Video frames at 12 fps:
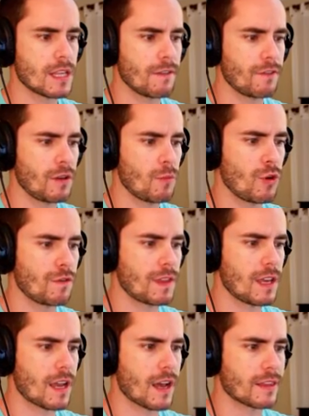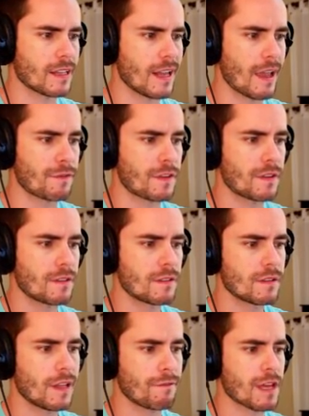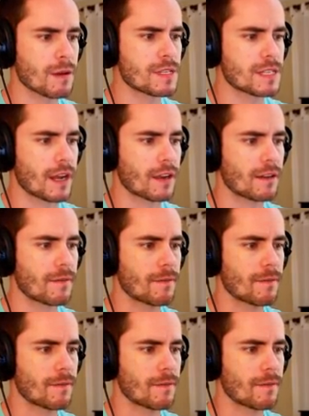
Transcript: the, if you move the, uh, the left, left thumbstick.